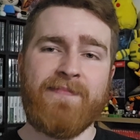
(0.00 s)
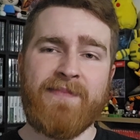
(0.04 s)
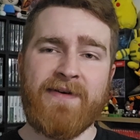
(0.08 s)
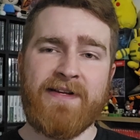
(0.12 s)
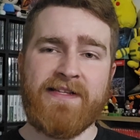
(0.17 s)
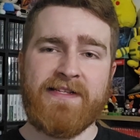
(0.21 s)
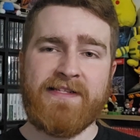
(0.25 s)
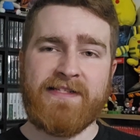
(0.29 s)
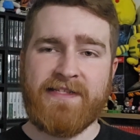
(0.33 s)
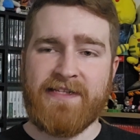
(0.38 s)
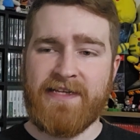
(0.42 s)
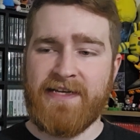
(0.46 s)

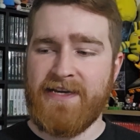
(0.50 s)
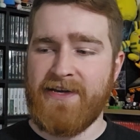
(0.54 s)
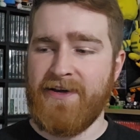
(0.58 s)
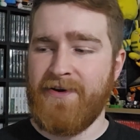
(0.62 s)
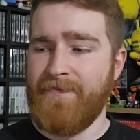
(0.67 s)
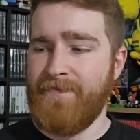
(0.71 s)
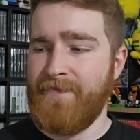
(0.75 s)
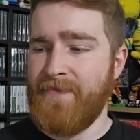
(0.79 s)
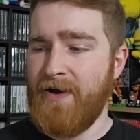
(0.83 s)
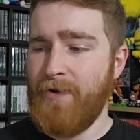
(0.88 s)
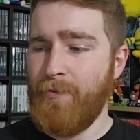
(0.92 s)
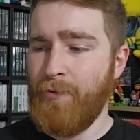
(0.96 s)
As I say,
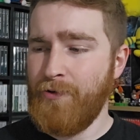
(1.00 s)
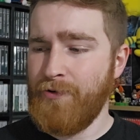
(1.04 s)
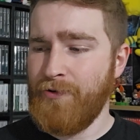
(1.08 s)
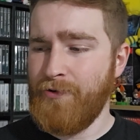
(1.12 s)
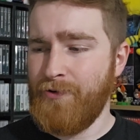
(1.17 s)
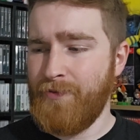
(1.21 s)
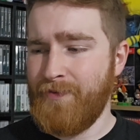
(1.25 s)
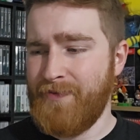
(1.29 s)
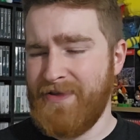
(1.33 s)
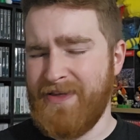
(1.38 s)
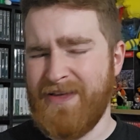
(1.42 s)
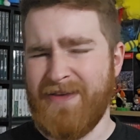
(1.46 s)
I won't
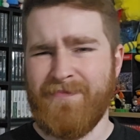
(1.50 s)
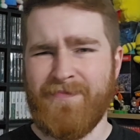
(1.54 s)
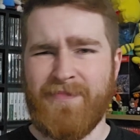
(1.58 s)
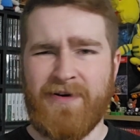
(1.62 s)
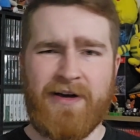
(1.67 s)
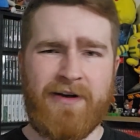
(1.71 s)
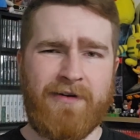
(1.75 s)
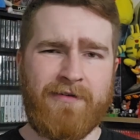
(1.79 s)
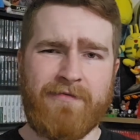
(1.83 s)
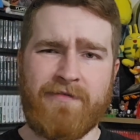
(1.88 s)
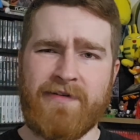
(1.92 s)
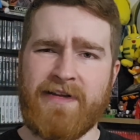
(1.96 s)
open it, but
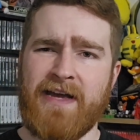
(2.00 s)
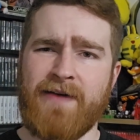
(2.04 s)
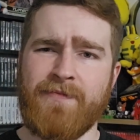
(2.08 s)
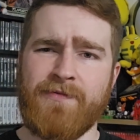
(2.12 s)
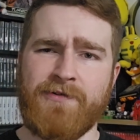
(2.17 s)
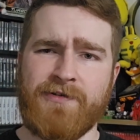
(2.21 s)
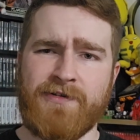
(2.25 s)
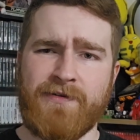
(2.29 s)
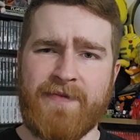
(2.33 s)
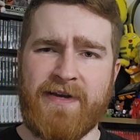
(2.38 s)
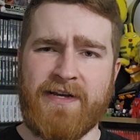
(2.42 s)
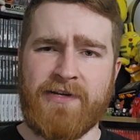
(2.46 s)
I'll
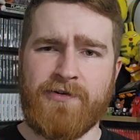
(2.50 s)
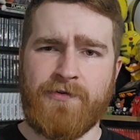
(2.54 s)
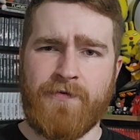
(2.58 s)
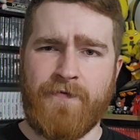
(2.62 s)
capture some extra